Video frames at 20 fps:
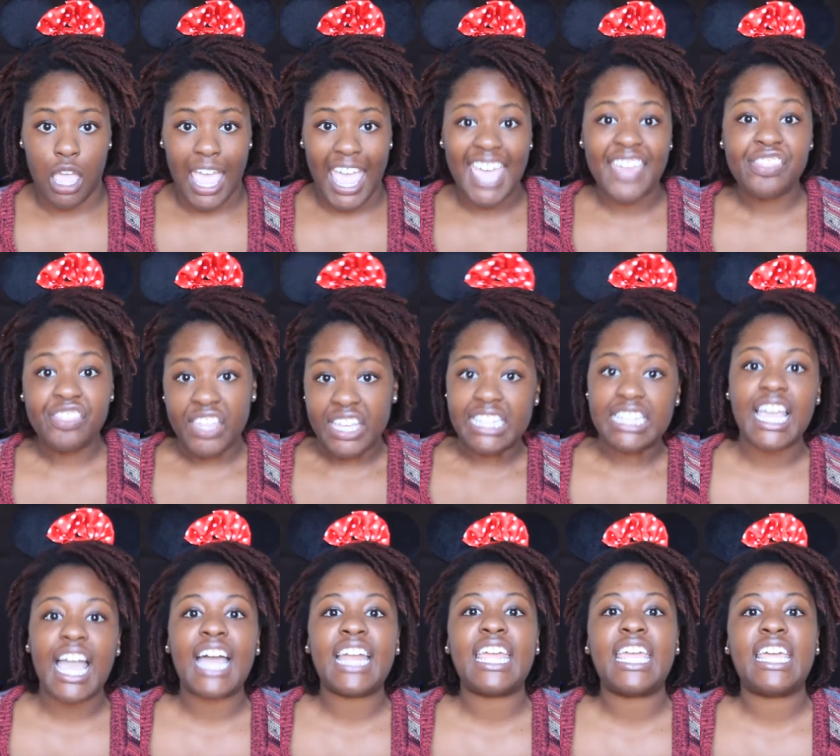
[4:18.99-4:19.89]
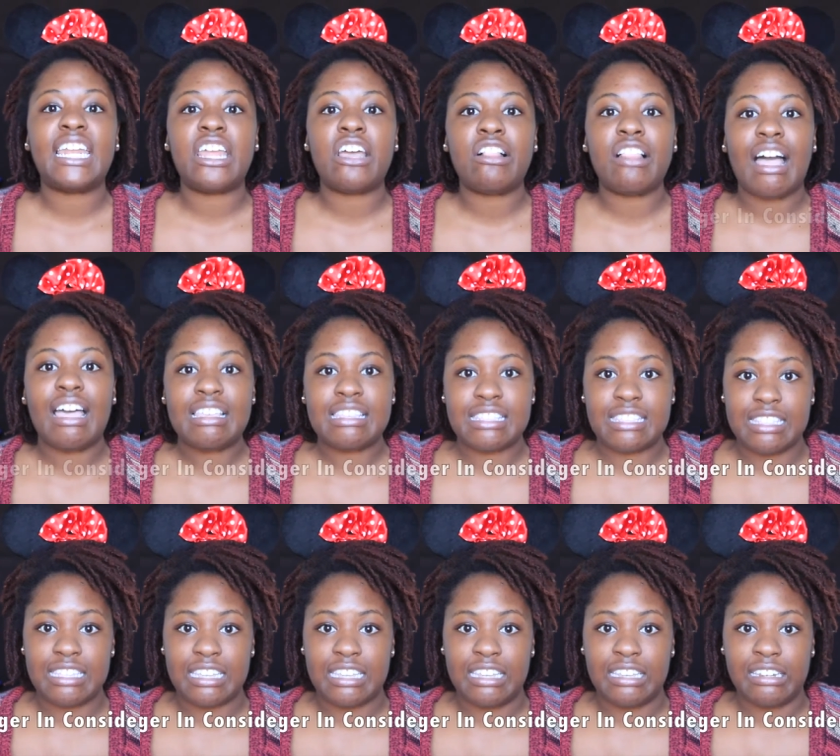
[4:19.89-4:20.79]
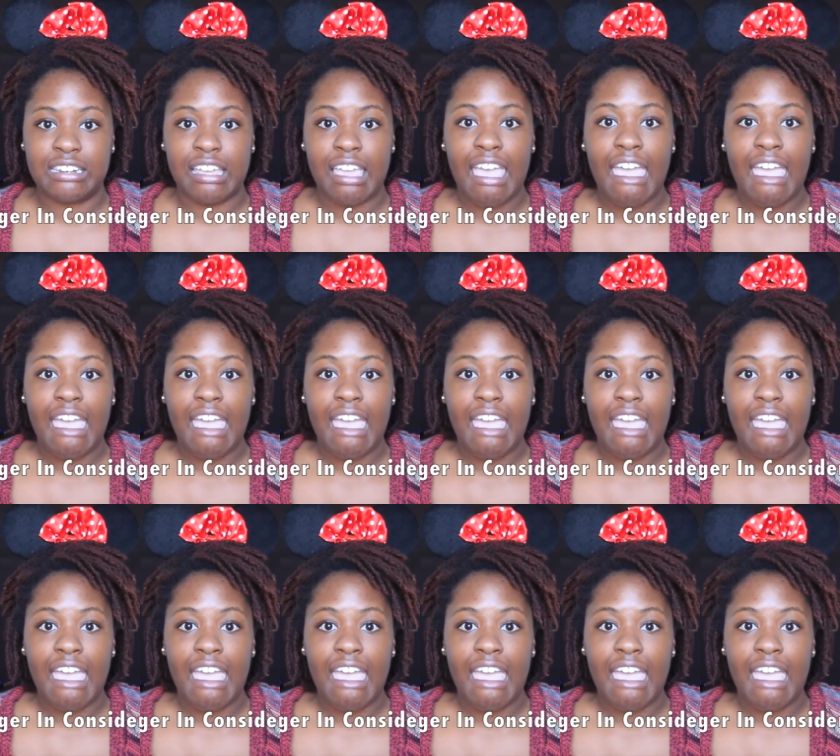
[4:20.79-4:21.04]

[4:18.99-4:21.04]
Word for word: and then got NLIC.